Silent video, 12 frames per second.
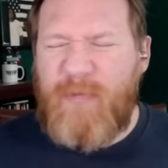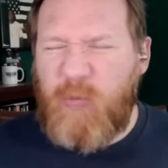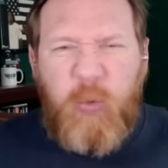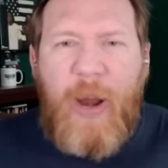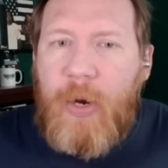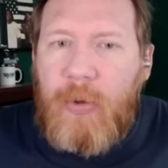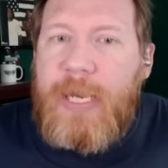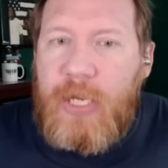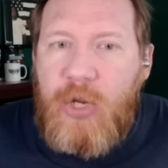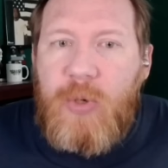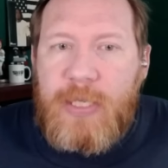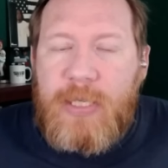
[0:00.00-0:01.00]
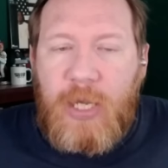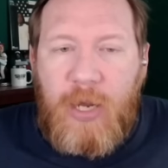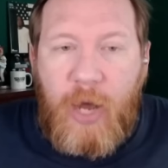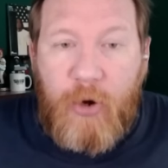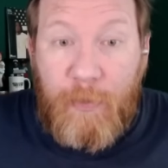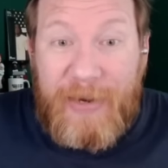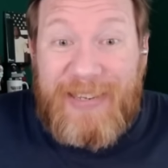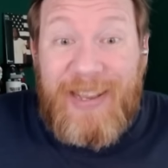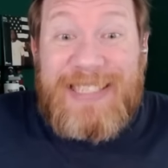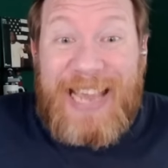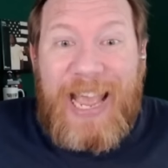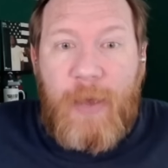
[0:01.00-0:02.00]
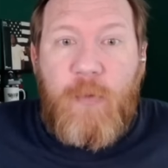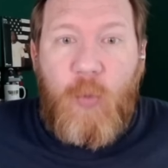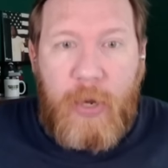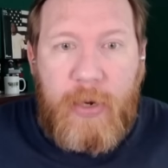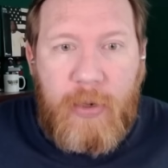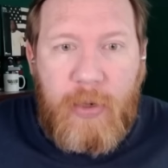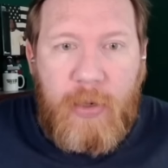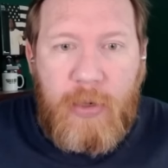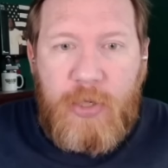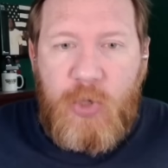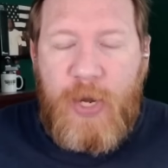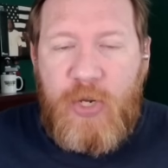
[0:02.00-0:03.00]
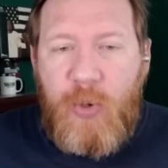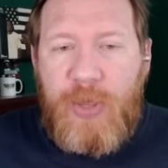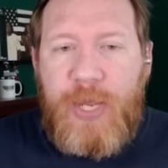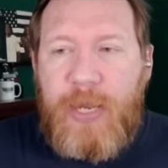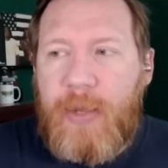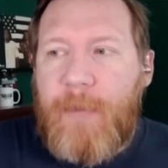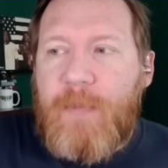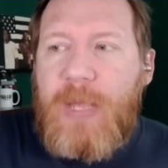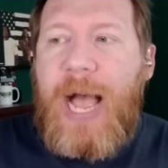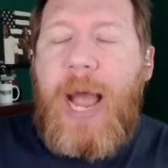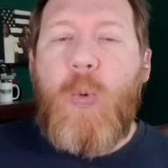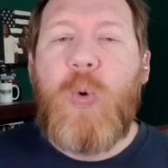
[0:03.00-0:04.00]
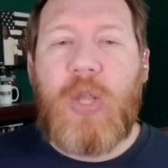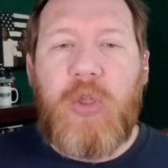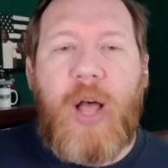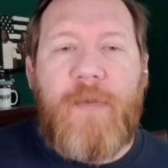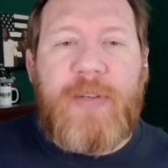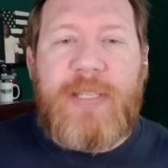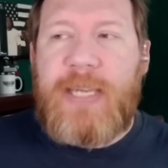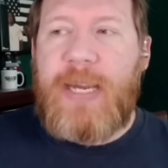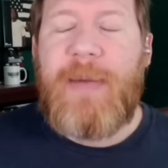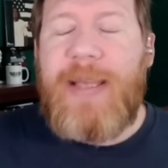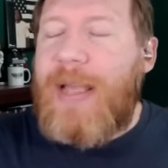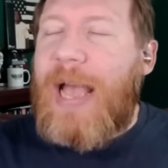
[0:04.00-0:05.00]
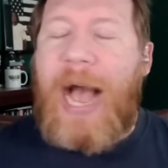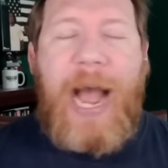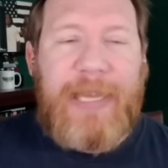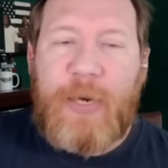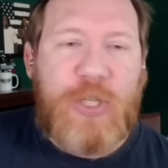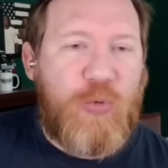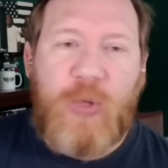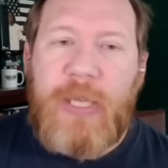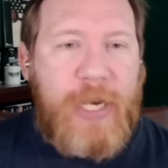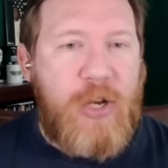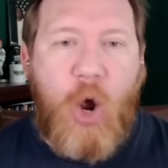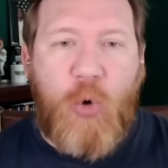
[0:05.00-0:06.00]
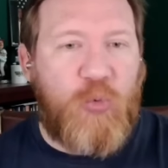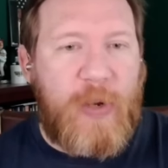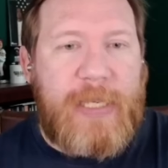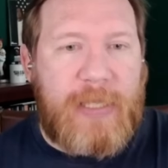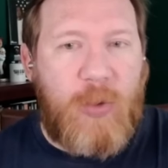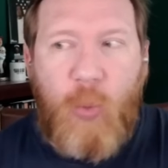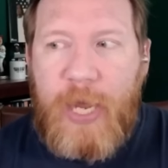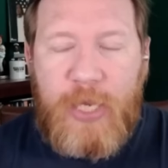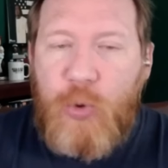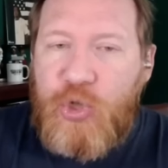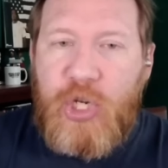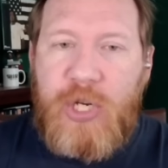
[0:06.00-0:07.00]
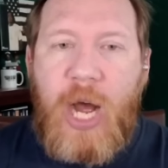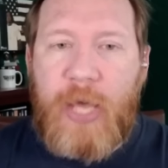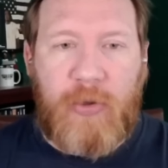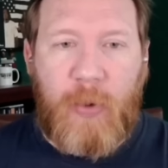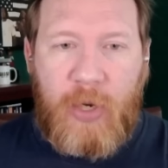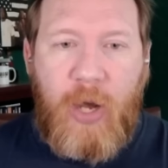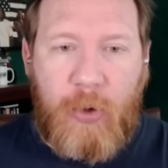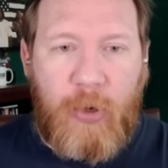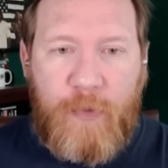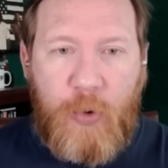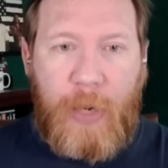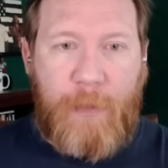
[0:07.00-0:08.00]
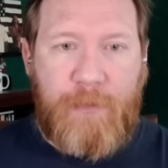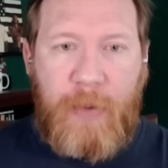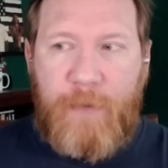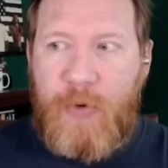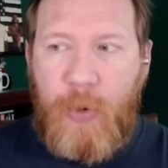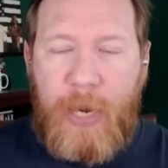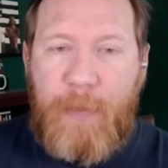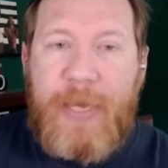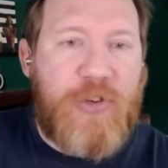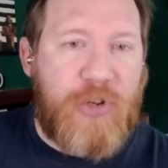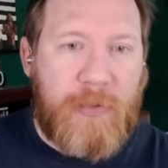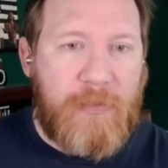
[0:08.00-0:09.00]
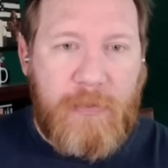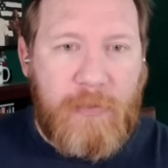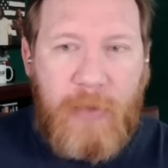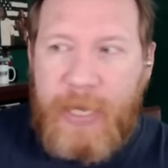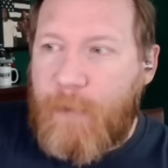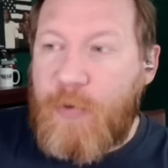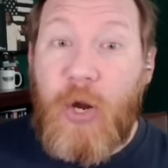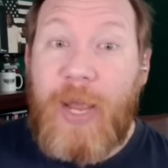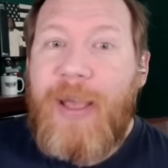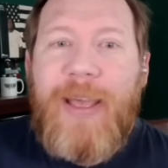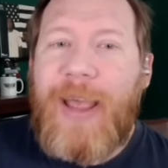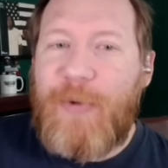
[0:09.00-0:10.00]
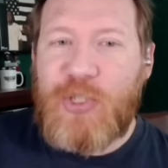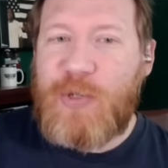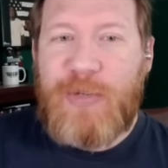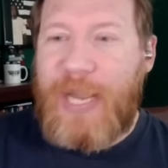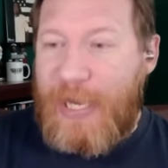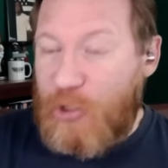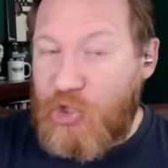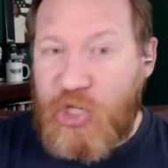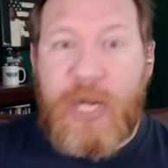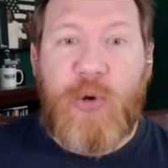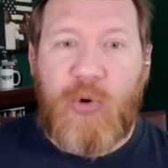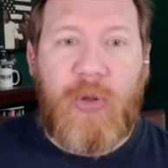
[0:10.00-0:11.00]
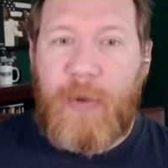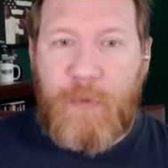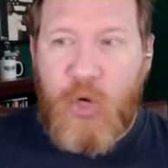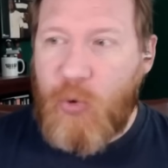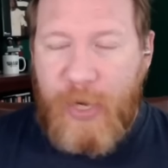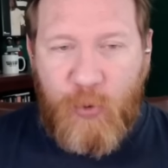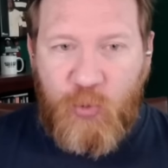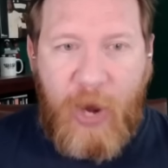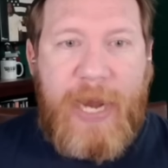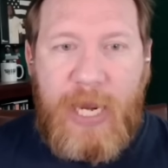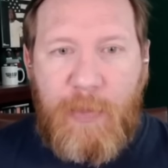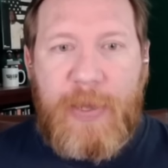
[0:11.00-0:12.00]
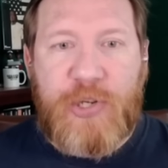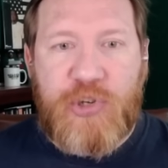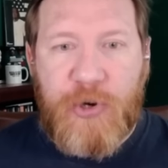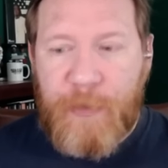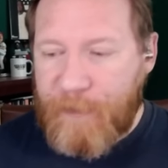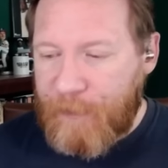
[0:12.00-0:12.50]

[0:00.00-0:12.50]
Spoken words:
rarely uses the cutter, but he does have one. So I do think I would love to see. There's really no reason why you should not throw a cutter if you're a pitcher. Like if you're a righty pitcher,